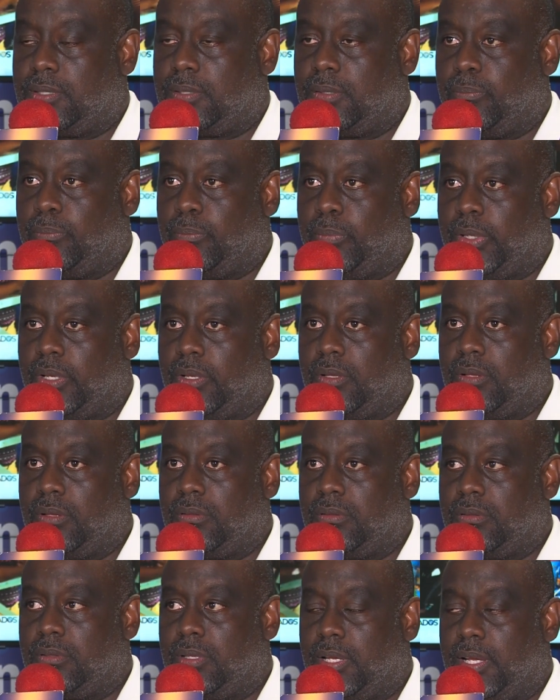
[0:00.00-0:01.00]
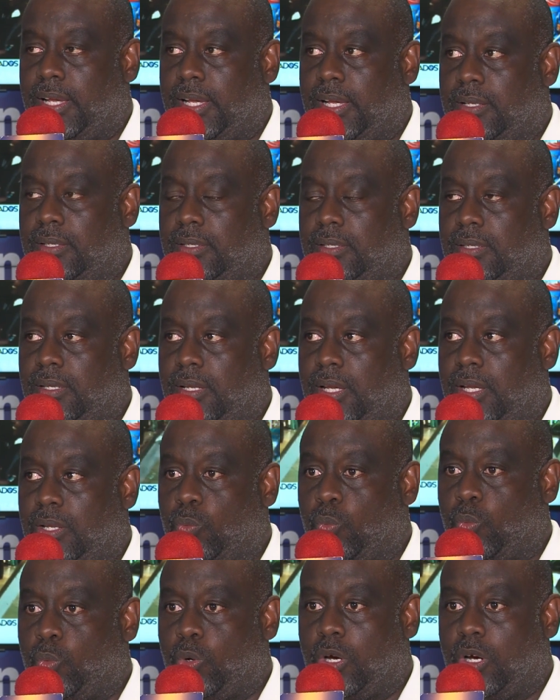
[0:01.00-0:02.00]
to build
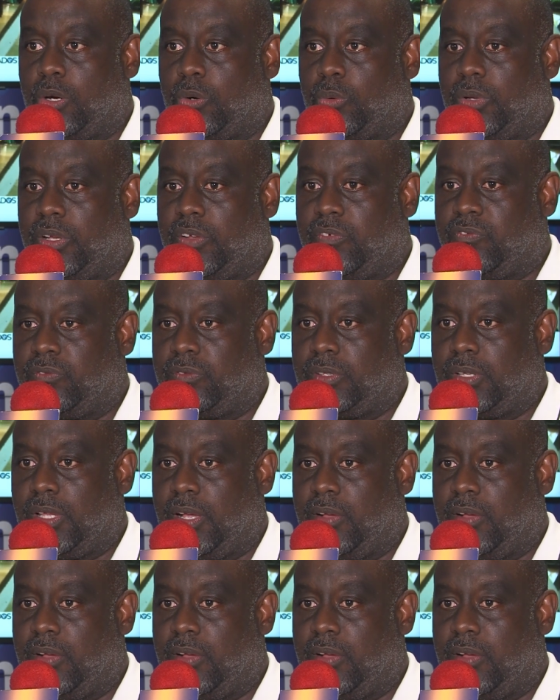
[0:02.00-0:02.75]
and work with